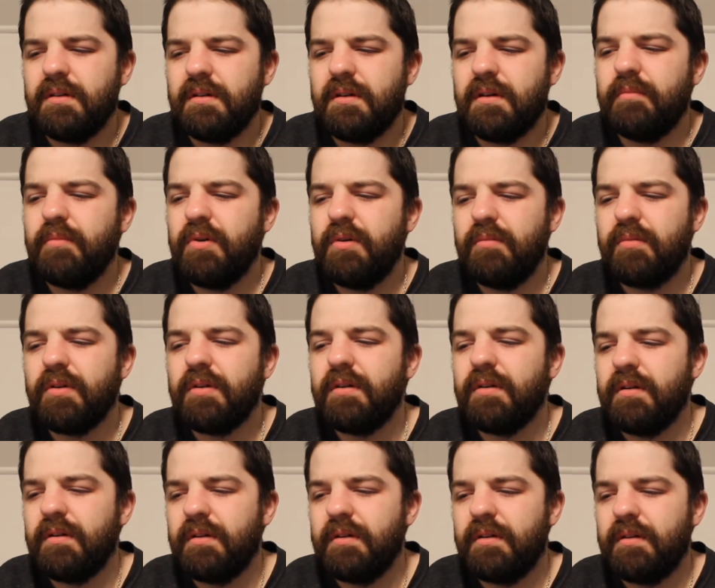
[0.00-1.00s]
a
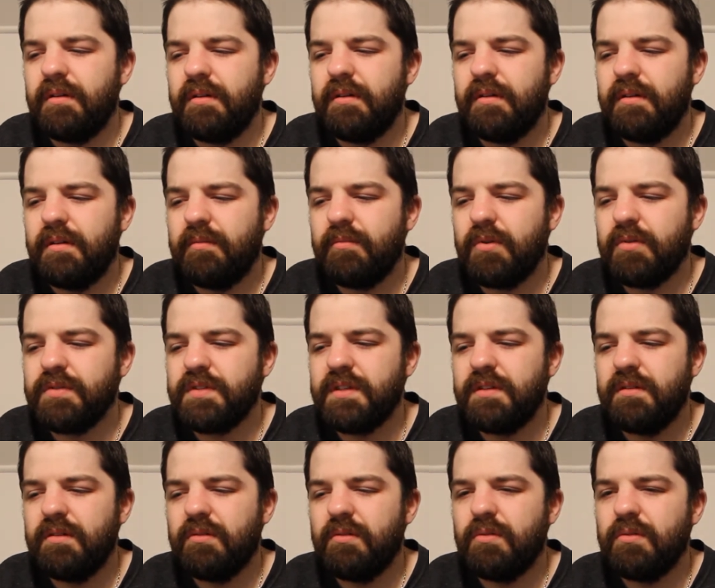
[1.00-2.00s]
boomer and mostly
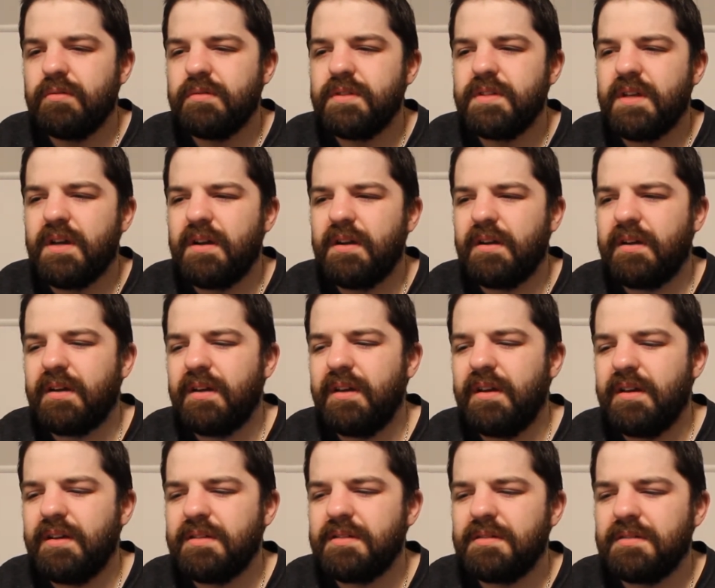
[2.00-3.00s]
know old Sonic, I
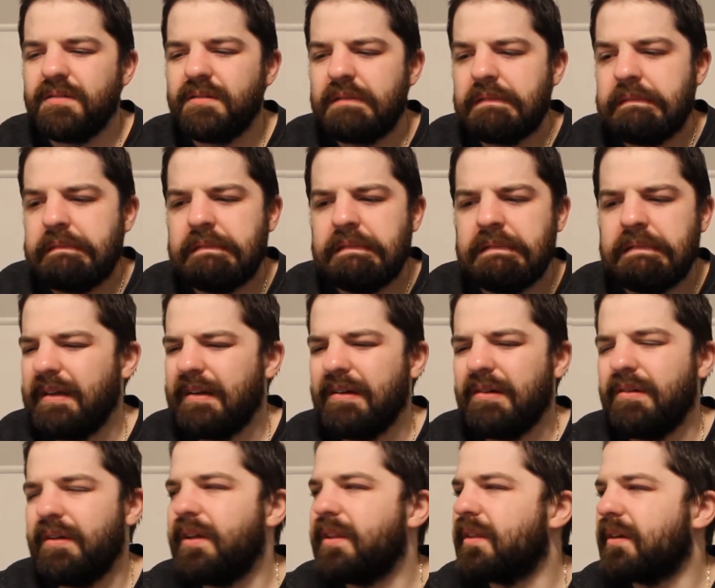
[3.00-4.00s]
guess. I don't
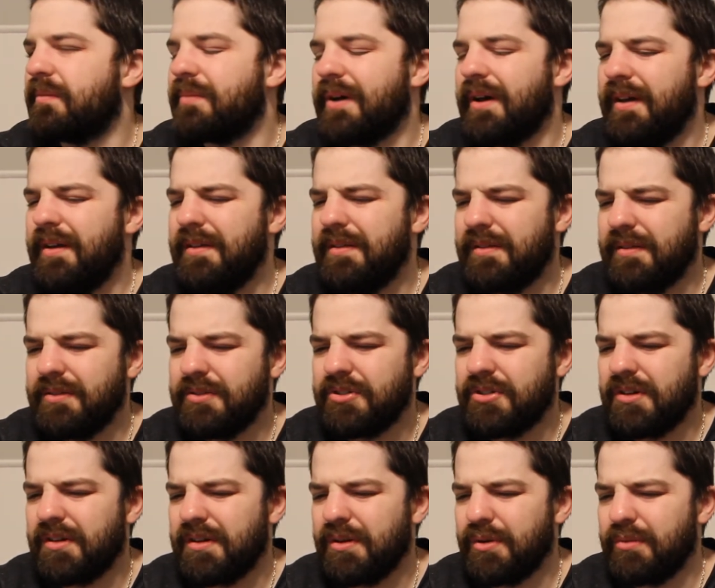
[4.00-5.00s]
know anything about anything,
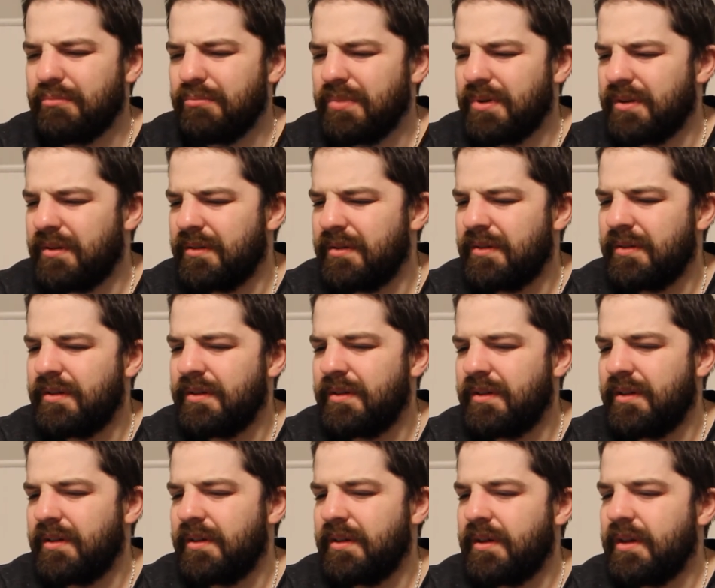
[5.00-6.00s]
shut up.
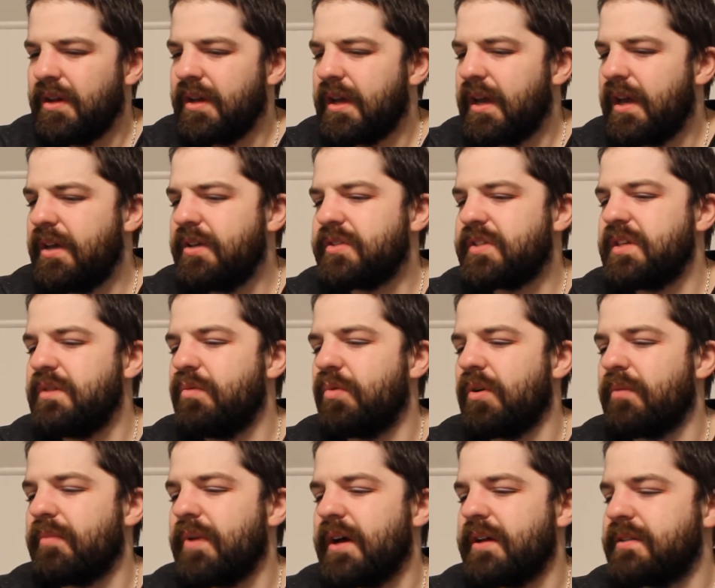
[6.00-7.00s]
Hey, you see
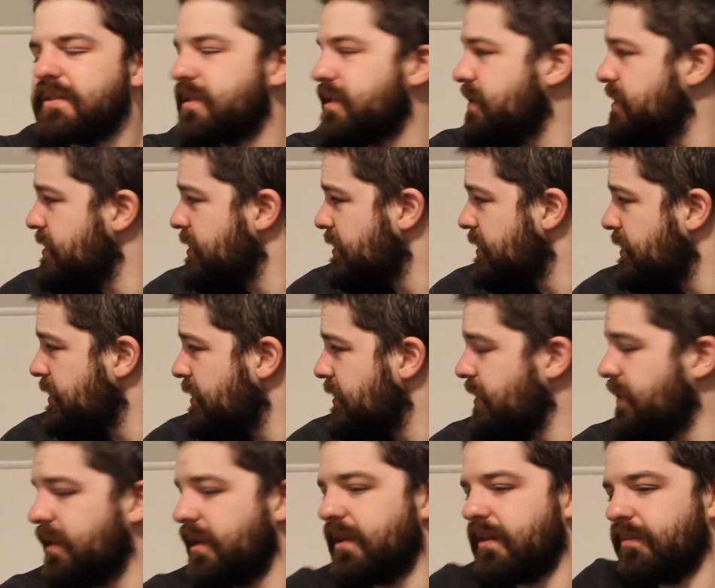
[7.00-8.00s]
Wormmon's
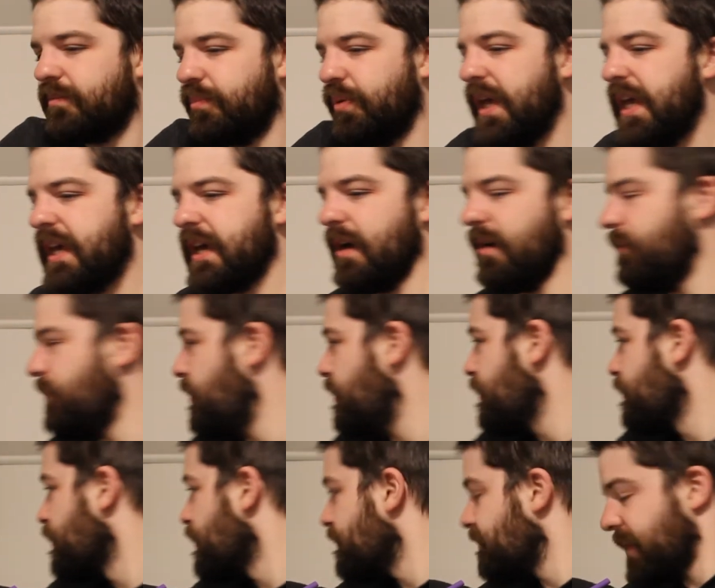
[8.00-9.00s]
thing? Peek out more,
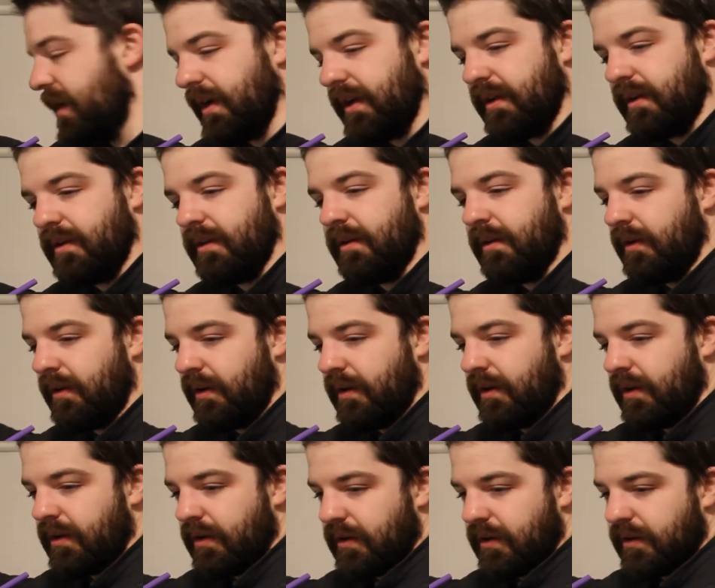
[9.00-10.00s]
Wormmon!
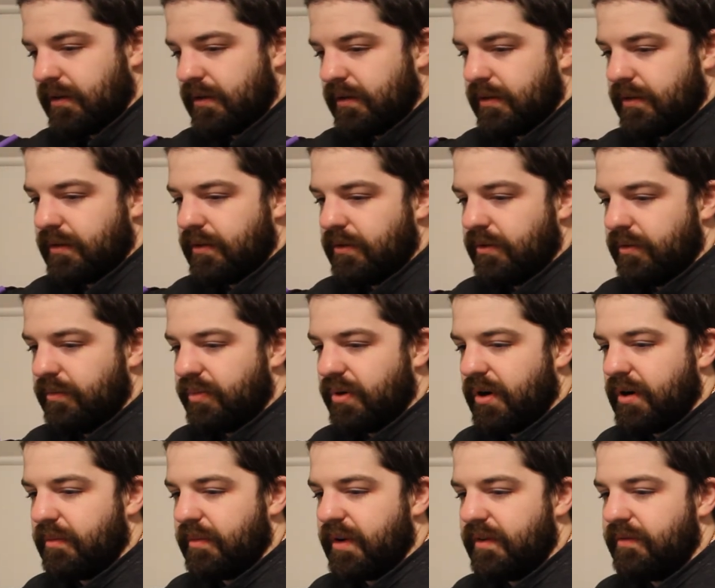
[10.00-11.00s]
You're
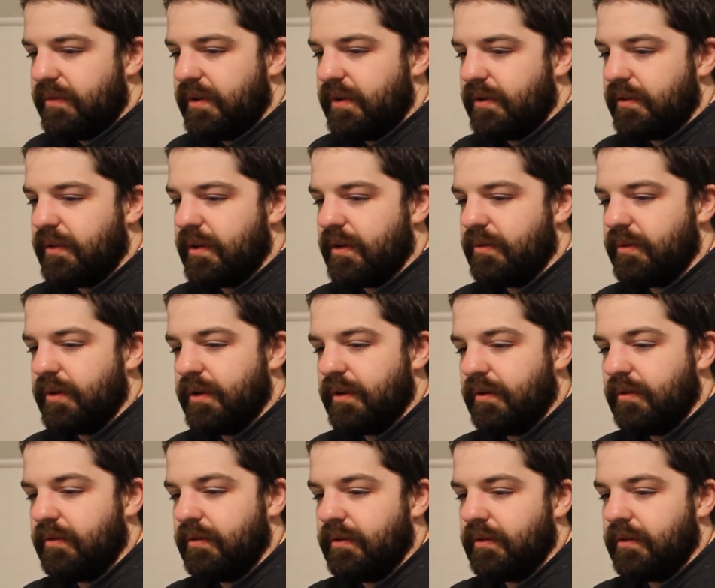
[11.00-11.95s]
part of my video. There we go.